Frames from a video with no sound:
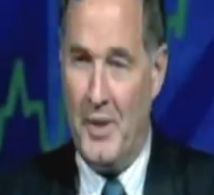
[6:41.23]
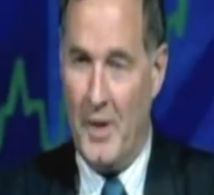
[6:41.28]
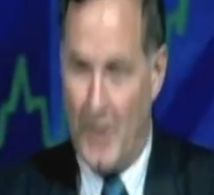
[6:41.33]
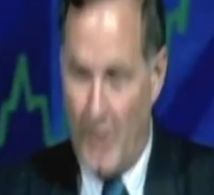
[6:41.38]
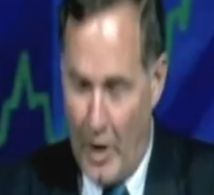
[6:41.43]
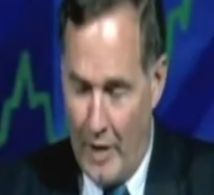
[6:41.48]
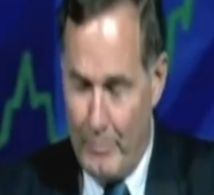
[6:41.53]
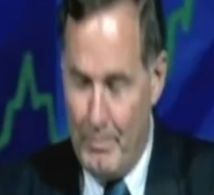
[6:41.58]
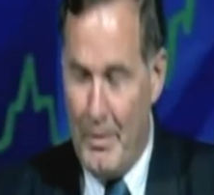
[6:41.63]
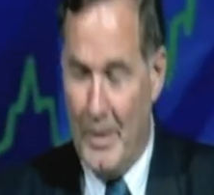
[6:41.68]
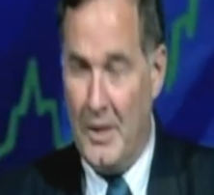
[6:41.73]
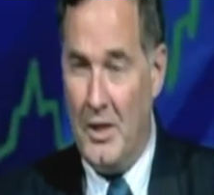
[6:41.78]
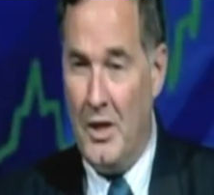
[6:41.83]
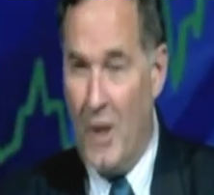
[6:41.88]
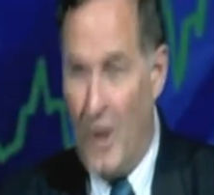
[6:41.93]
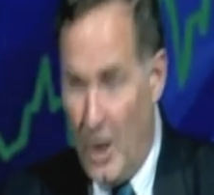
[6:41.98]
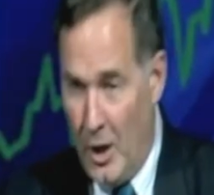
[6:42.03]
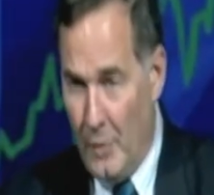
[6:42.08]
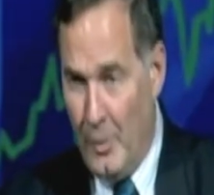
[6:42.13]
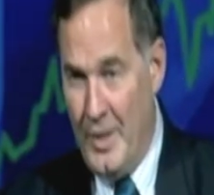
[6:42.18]
But the government
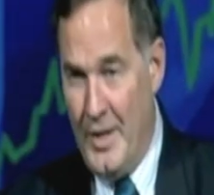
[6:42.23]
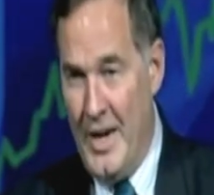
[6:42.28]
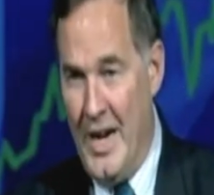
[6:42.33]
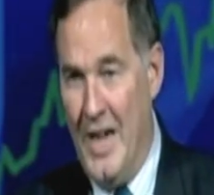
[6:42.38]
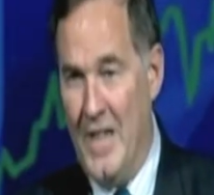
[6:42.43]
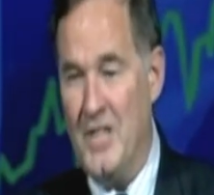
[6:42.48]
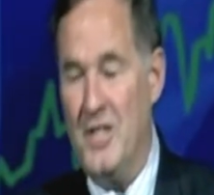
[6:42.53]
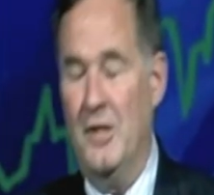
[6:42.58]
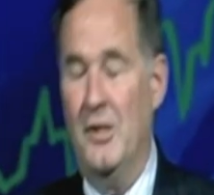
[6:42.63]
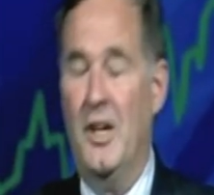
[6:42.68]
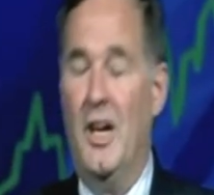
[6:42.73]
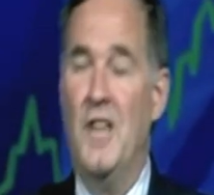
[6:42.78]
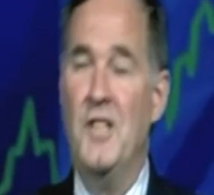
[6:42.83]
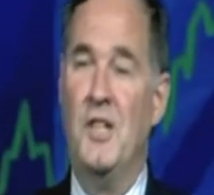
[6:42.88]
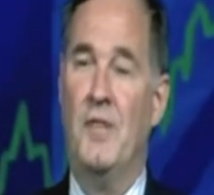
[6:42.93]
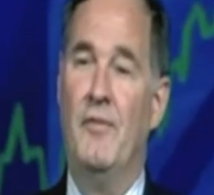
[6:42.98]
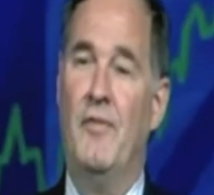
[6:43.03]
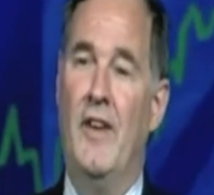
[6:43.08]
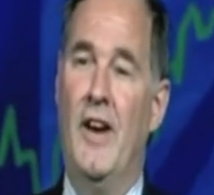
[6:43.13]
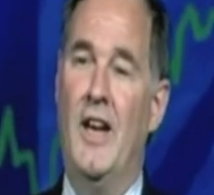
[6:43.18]
goal in
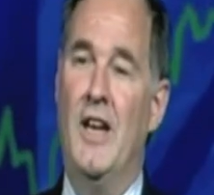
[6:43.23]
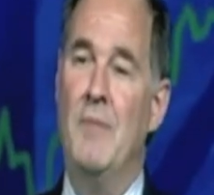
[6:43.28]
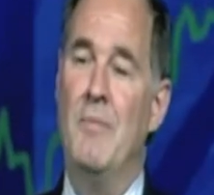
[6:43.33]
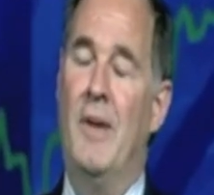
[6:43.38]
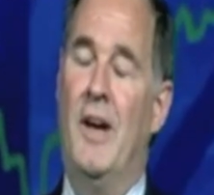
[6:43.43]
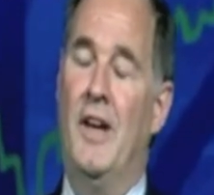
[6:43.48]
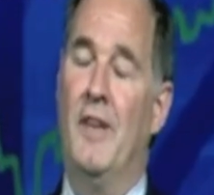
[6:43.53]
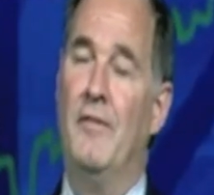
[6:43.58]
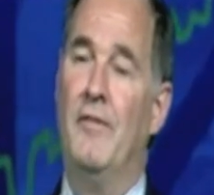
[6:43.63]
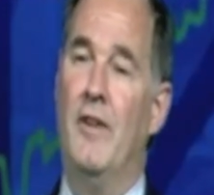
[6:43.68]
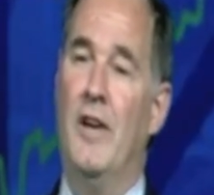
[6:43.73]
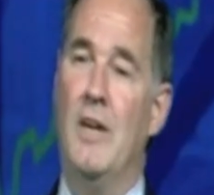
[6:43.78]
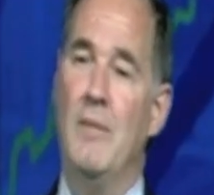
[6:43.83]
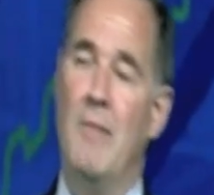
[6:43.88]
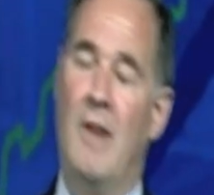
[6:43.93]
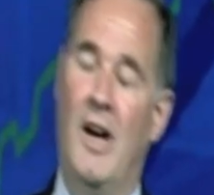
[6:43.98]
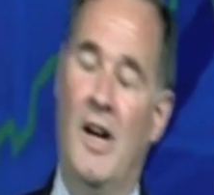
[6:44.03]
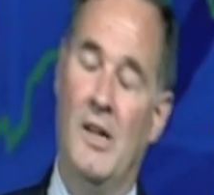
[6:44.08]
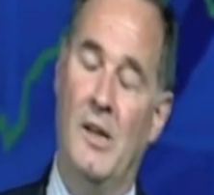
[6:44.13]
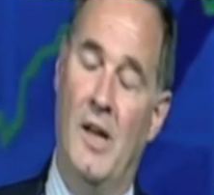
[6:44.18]
nationalizing Fannie Mae and Freddie
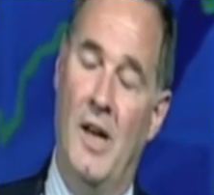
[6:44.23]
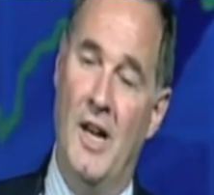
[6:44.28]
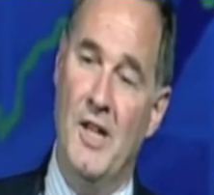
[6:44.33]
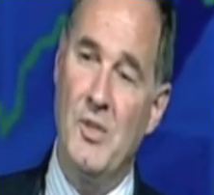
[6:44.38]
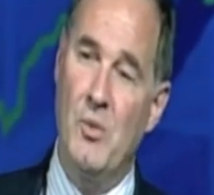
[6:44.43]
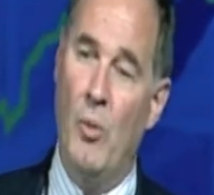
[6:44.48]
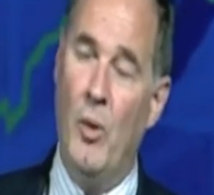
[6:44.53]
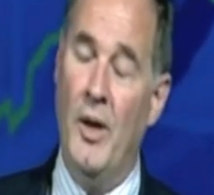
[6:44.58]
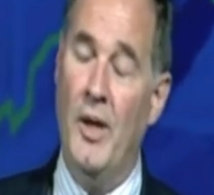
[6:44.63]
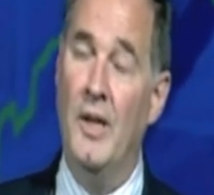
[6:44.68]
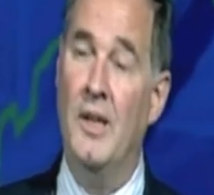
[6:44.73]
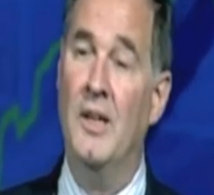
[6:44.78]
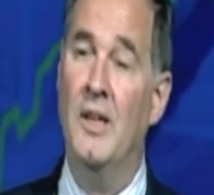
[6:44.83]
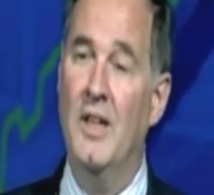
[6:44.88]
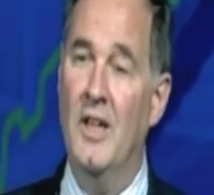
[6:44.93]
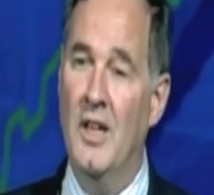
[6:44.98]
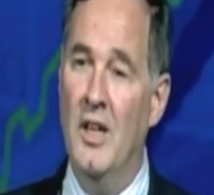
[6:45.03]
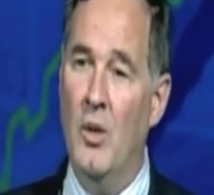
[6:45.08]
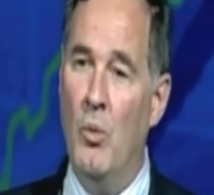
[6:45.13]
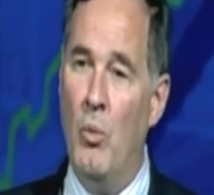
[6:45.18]
Mac last week
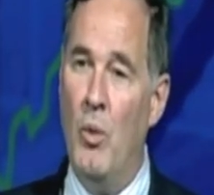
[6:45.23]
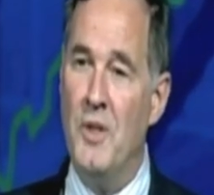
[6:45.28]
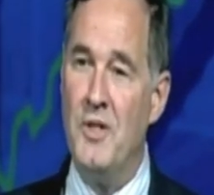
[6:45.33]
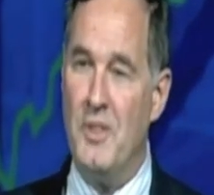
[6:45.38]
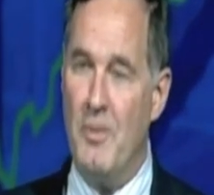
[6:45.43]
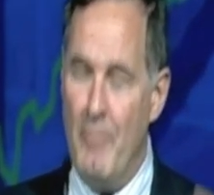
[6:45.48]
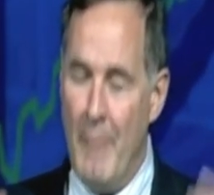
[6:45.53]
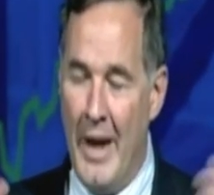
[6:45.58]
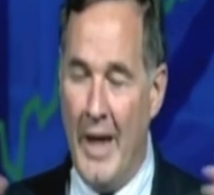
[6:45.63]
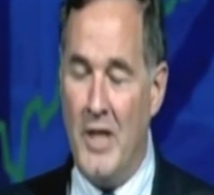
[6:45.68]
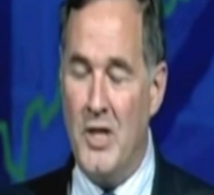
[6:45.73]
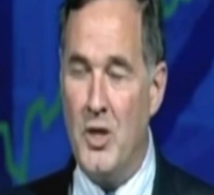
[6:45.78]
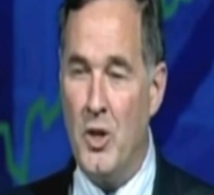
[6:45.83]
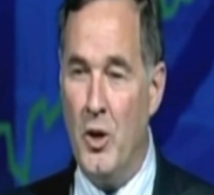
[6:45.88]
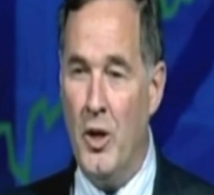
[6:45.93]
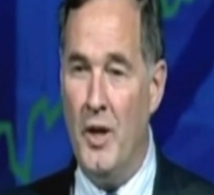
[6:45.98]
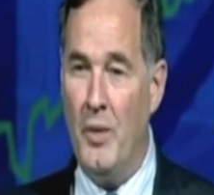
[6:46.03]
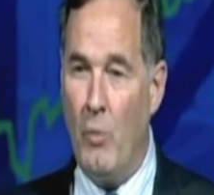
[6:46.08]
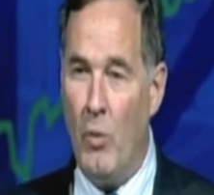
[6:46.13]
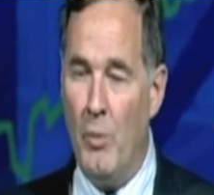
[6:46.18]
was to make
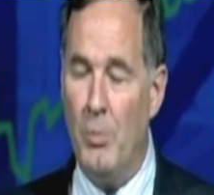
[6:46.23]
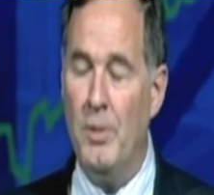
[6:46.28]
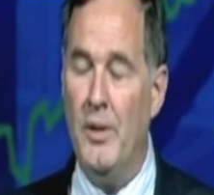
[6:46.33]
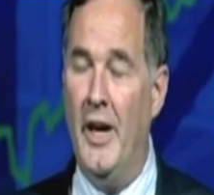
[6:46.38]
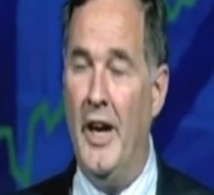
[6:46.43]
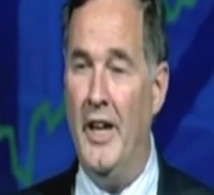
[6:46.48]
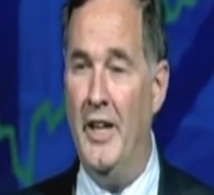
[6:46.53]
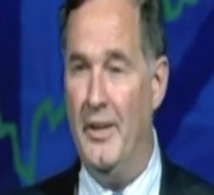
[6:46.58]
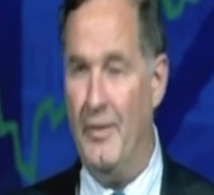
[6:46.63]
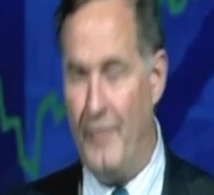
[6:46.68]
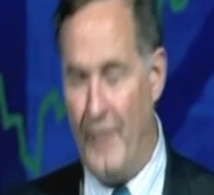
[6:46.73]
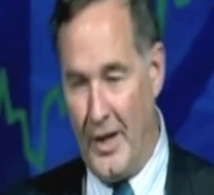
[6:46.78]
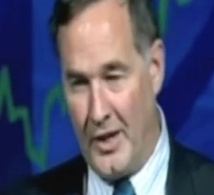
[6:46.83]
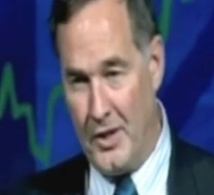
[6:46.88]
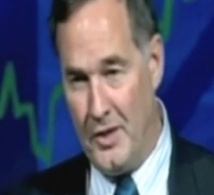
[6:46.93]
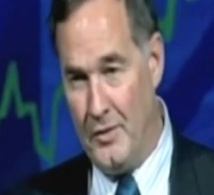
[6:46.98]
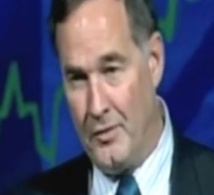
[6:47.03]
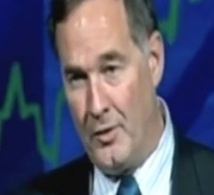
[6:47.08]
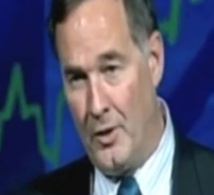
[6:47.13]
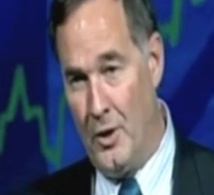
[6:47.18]
sure it will play an
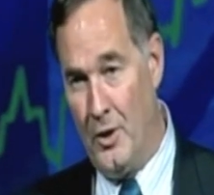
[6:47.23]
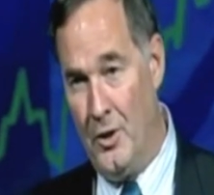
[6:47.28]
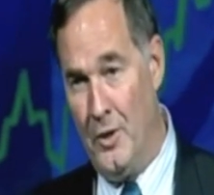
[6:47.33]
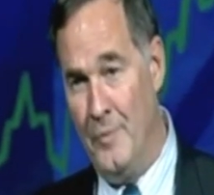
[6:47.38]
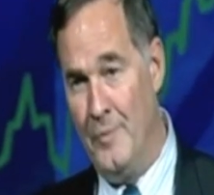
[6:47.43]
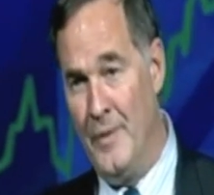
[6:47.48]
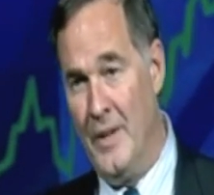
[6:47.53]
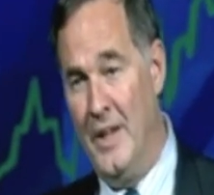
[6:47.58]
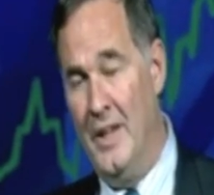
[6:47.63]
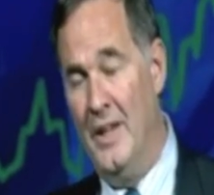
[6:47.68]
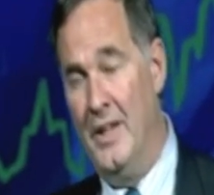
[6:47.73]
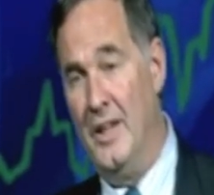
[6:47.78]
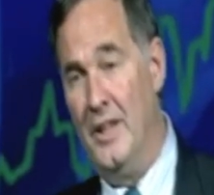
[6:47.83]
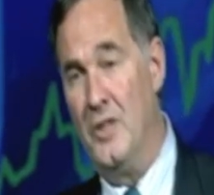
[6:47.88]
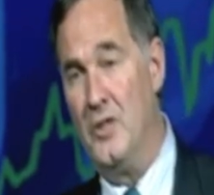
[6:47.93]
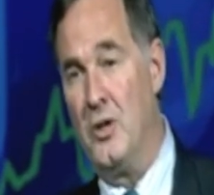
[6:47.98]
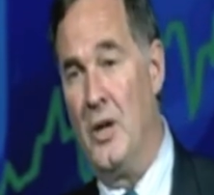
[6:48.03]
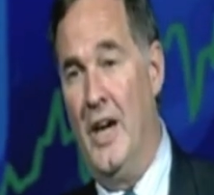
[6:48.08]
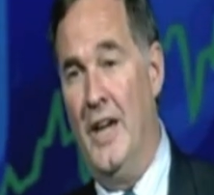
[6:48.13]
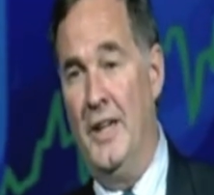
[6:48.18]
effective role
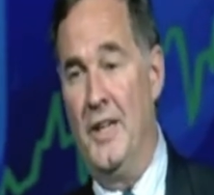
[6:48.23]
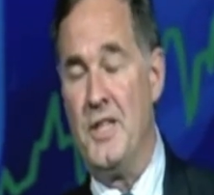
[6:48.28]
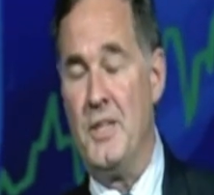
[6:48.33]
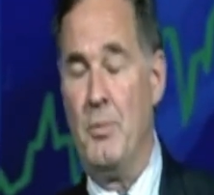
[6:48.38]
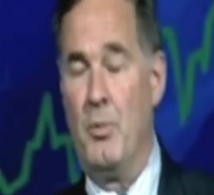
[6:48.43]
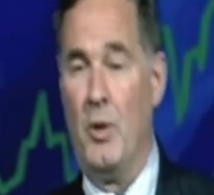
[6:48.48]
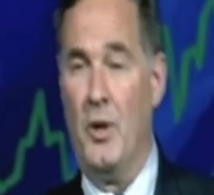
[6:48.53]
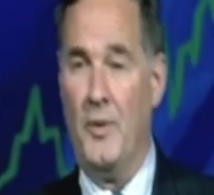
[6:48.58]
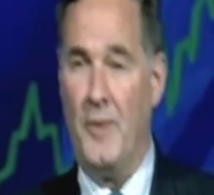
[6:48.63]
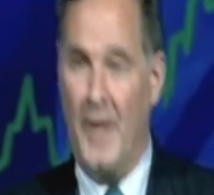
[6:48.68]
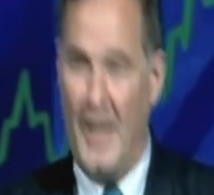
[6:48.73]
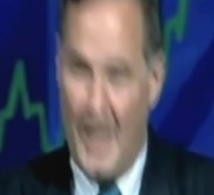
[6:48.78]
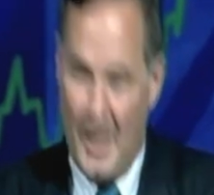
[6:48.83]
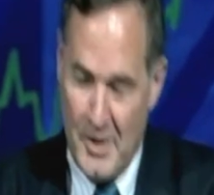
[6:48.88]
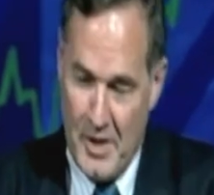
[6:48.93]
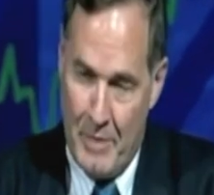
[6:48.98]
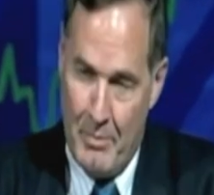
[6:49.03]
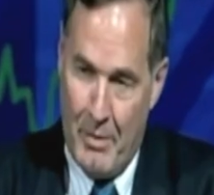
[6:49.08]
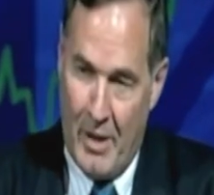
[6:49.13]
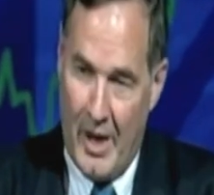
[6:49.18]
in trying to support the
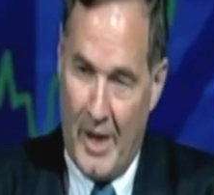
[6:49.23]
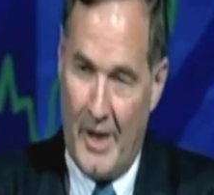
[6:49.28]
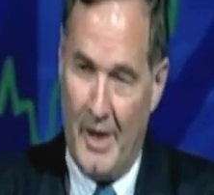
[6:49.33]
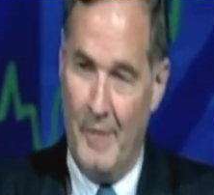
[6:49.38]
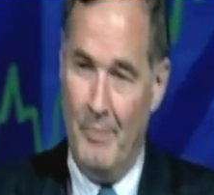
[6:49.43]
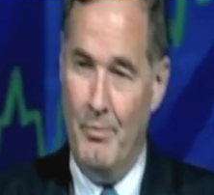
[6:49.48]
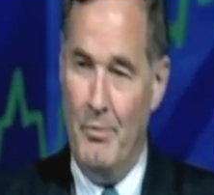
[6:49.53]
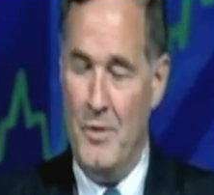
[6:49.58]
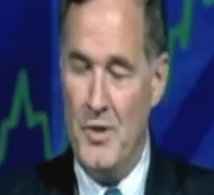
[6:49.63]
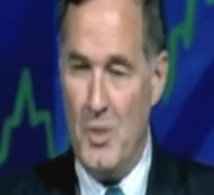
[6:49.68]
housing market.